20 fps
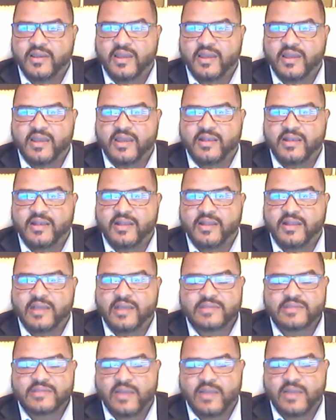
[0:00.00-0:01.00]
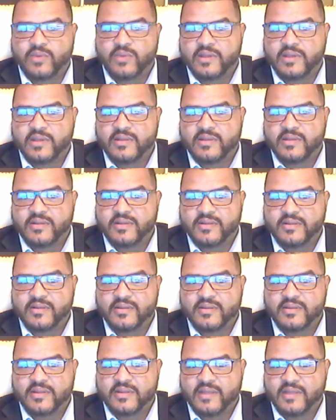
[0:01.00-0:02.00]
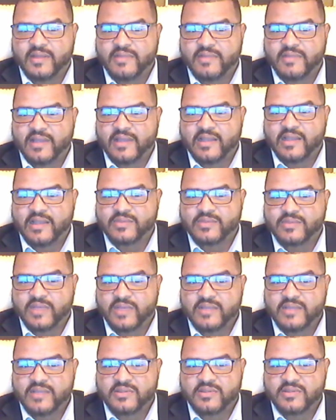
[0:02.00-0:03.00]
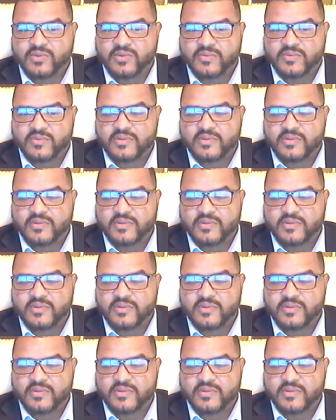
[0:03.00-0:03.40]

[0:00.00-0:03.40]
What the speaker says: And that's not what the lovely ladies were into,